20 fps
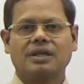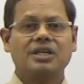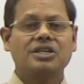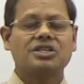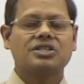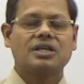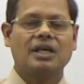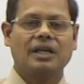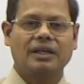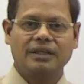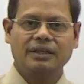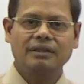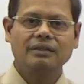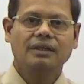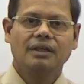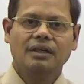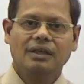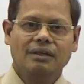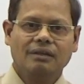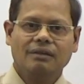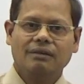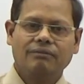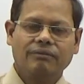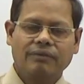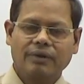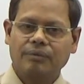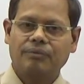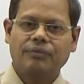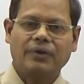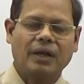Initially,
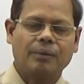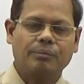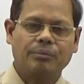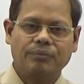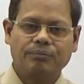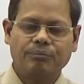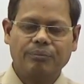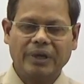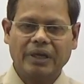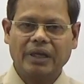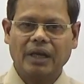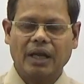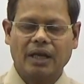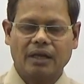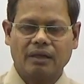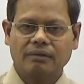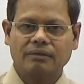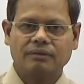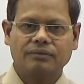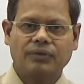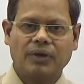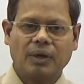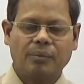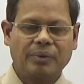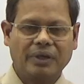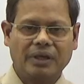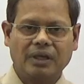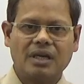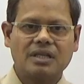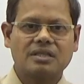for
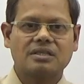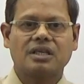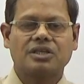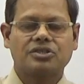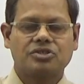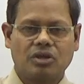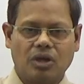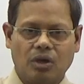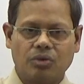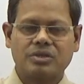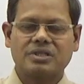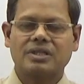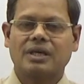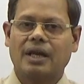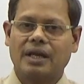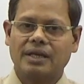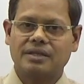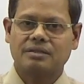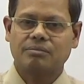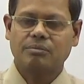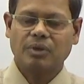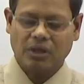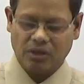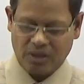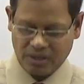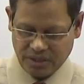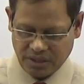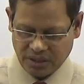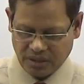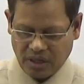beginners such doubts arise,
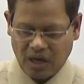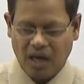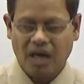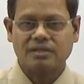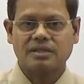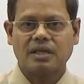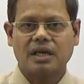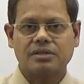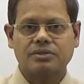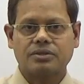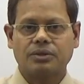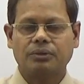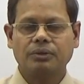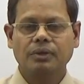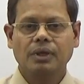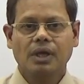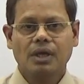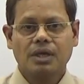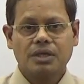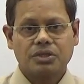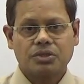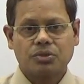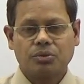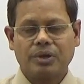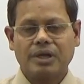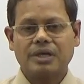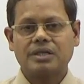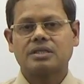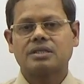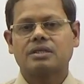because in class also
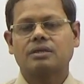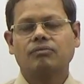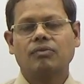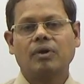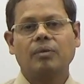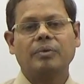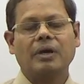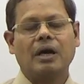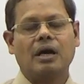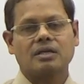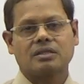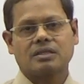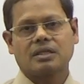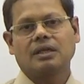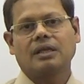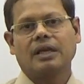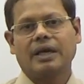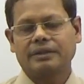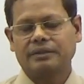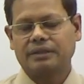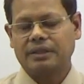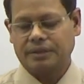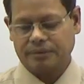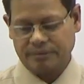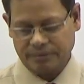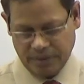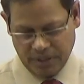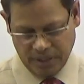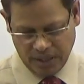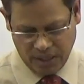students will be asking like that.
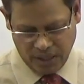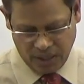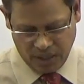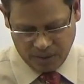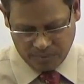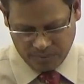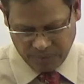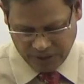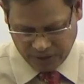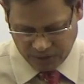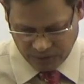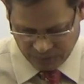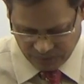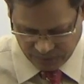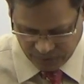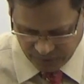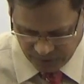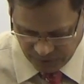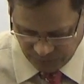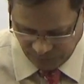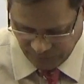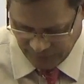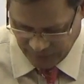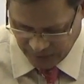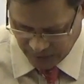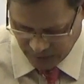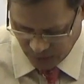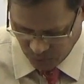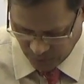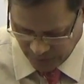But if
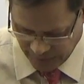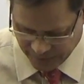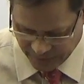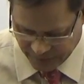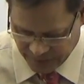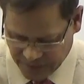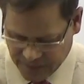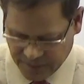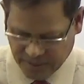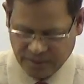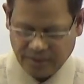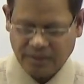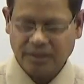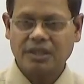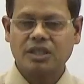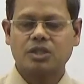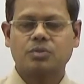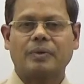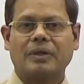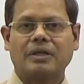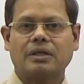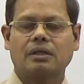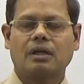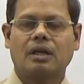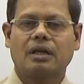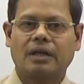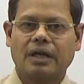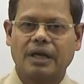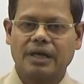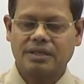I look at this, in this
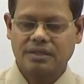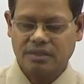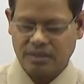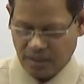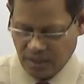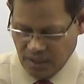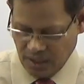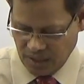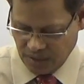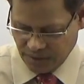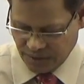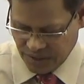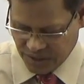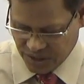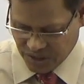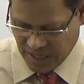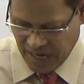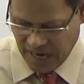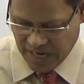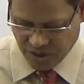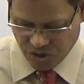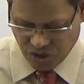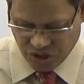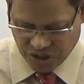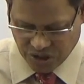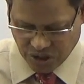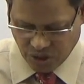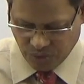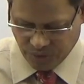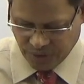particular case, this cash
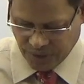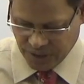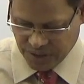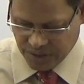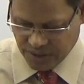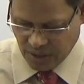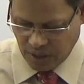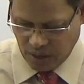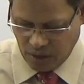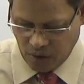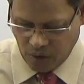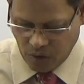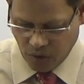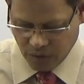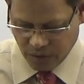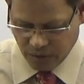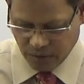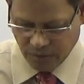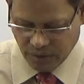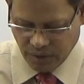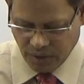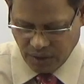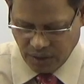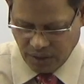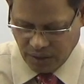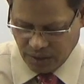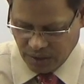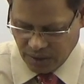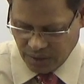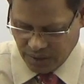discount is on
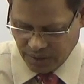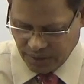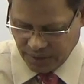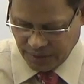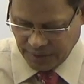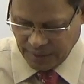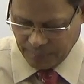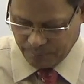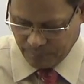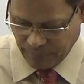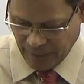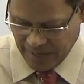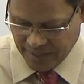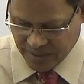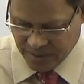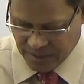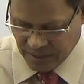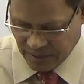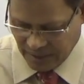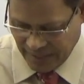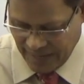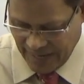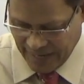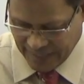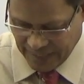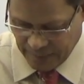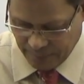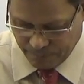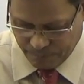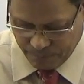the price,
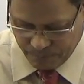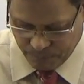at a